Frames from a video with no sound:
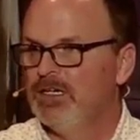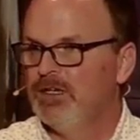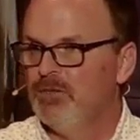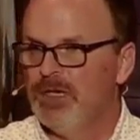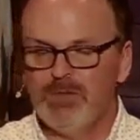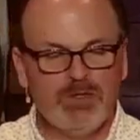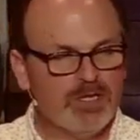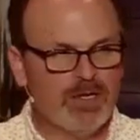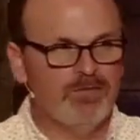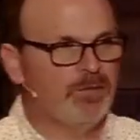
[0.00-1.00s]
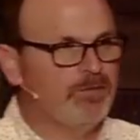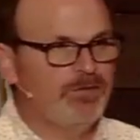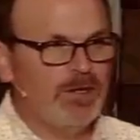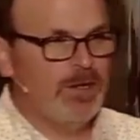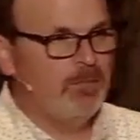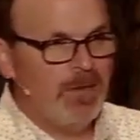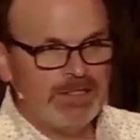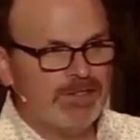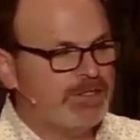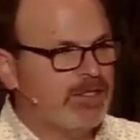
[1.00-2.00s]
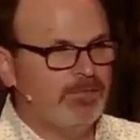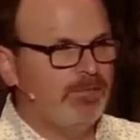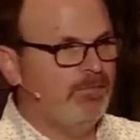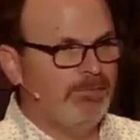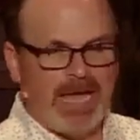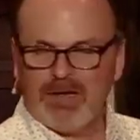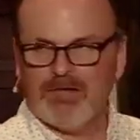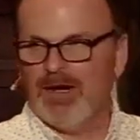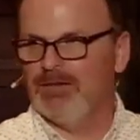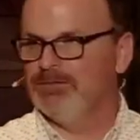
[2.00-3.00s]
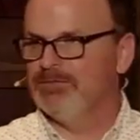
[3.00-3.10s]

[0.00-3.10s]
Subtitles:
Maybe you come from a very messed up background.